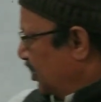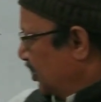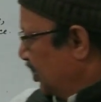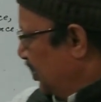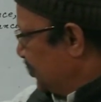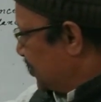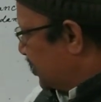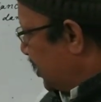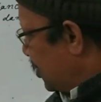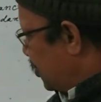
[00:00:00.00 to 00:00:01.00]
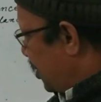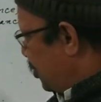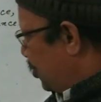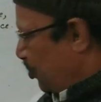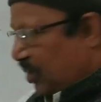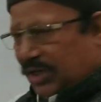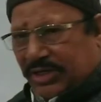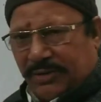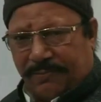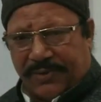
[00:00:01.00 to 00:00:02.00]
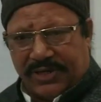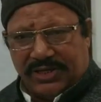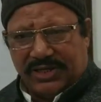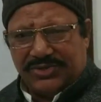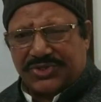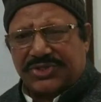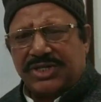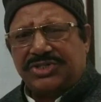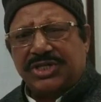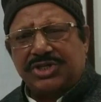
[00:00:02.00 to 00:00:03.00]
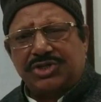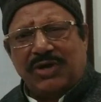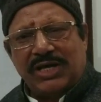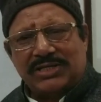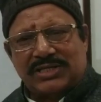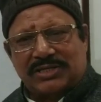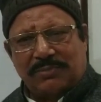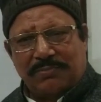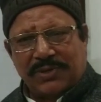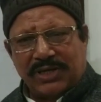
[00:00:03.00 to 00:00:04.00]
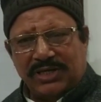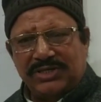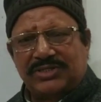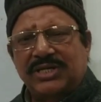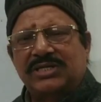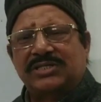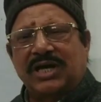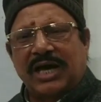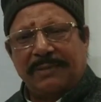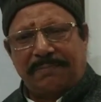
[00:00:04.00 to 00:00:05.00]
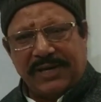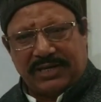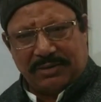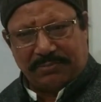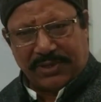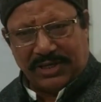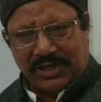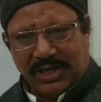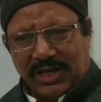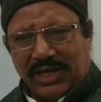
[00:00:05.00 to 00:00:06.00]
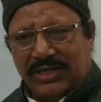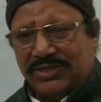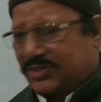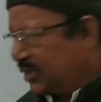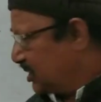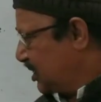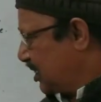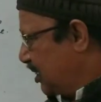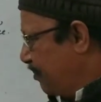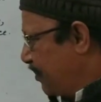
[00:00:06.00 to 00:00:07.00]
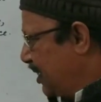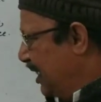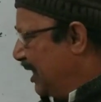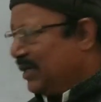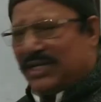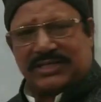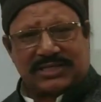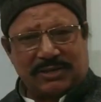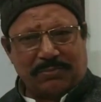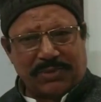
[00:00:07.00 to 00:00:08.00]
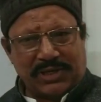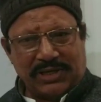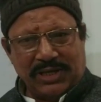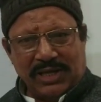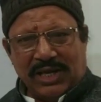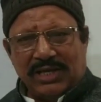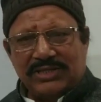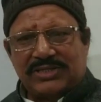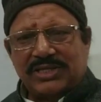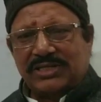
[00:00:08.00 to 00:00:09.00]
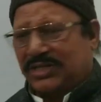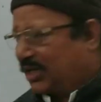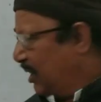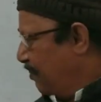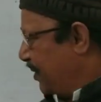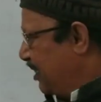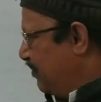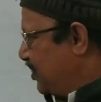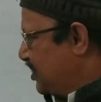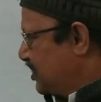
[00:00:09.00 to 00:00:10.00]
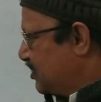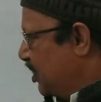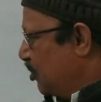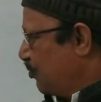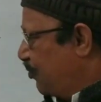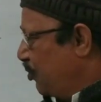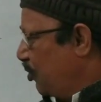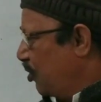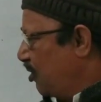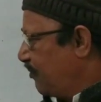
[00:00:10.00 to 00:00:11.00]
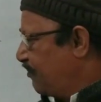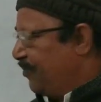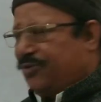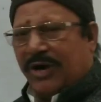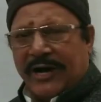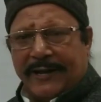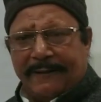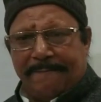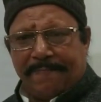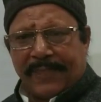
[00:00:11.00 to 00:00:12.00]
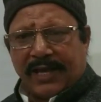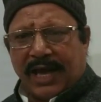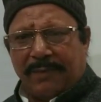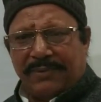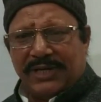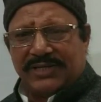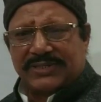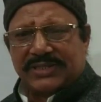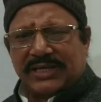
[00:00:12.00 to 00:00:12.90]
In such a jocund company, in such a joyous company, in such a happy company, in such a hilarious company, in such a company which is full of joy, happiness,